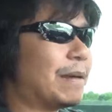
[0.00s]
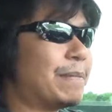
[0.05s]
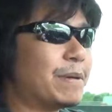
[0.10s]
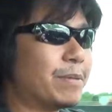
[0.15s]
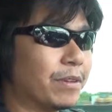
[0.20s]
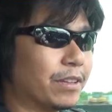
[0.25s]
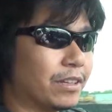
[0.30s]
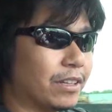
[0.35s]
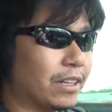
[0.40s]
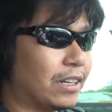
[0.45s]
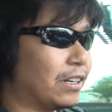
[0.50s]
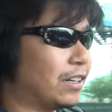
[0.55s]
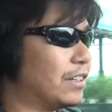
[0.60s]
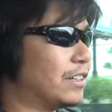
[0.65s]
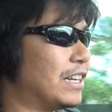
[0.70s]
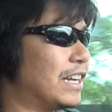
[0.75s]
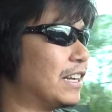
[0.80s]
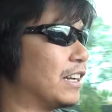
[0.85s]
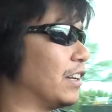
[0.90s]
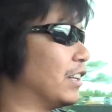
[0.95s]
of people that are
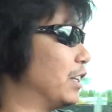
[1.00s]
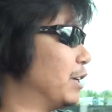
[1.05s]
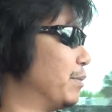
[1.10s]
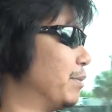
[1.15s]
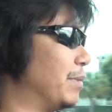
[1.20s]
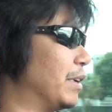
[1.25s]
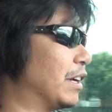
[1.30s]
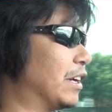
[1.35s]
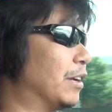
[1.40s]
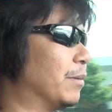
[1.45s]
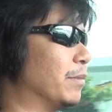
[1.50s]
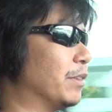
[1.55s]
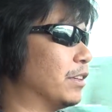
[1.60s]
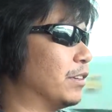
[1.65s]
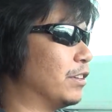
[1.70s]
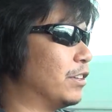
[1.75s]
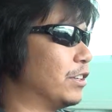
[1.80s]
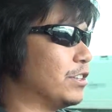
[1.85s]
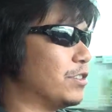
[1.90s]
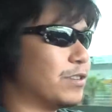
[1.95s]
taking them and making them
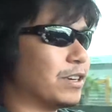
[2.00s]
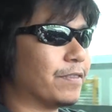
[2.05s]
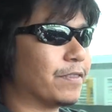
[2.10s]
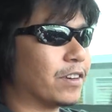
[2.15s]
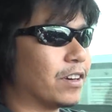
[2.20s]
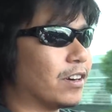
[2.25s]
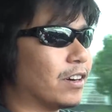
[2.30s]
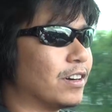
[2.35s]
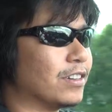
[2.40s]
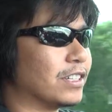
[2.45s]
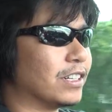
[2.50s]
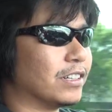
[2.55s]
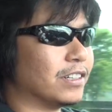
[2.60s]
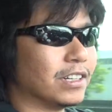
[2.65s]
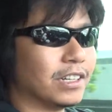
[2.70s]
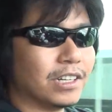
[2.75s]
into drift cars and